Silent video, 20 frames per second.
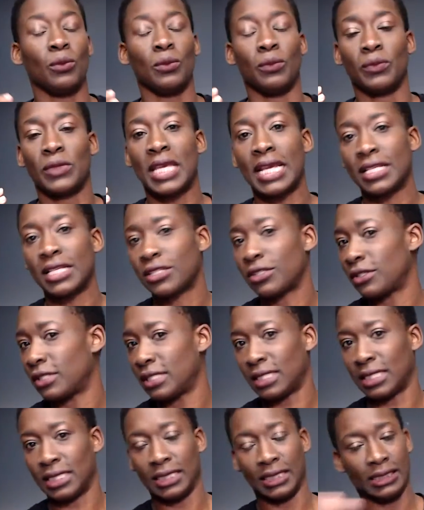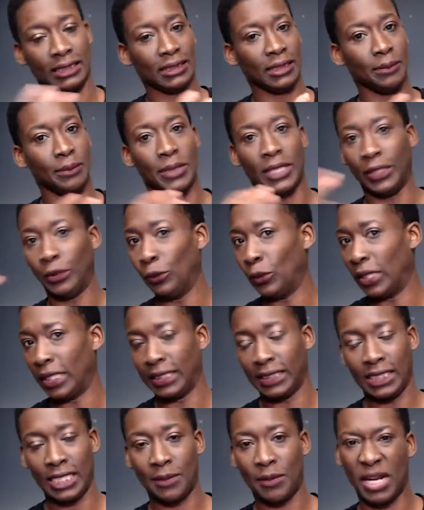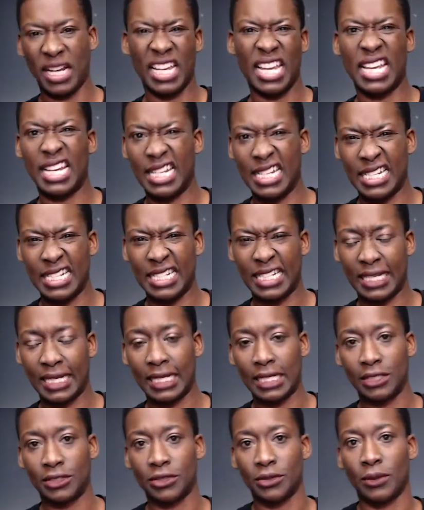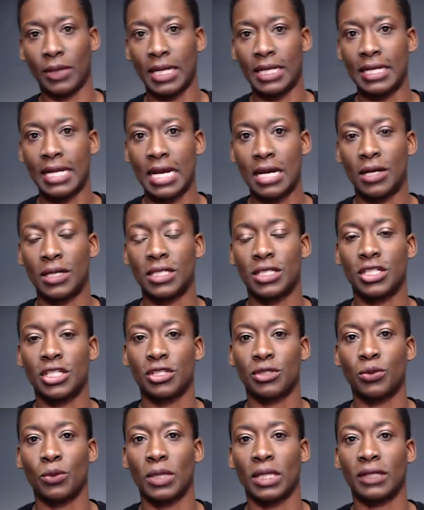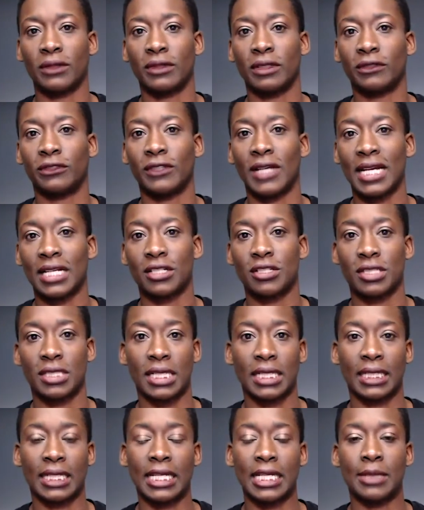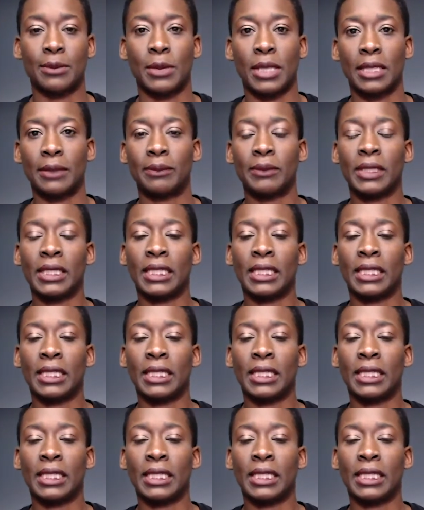cancer is a big one, and I'm not getting into cancer right now. It's just one of the factors that came up.